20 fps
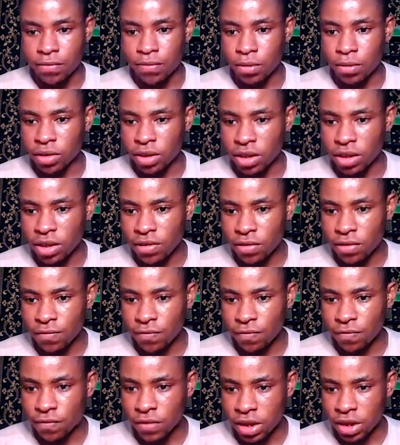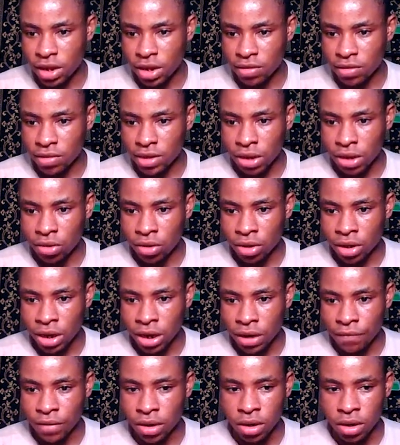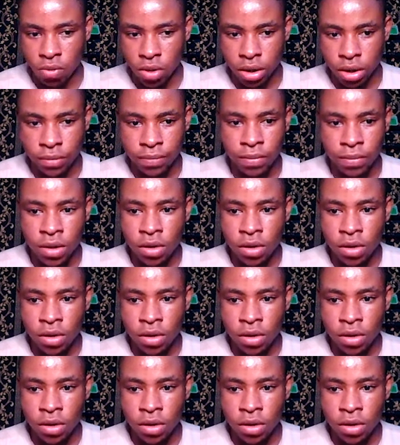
But in this case I don't have anyone,